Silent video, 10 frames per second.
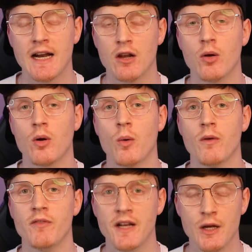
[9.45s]
analog
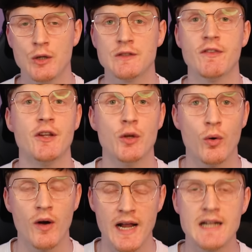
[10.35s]
horror videos for
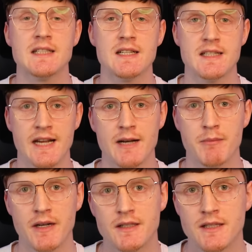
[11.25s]
your
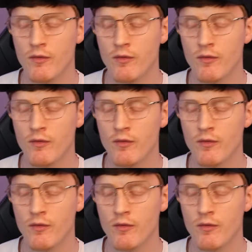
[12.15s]
entertainment.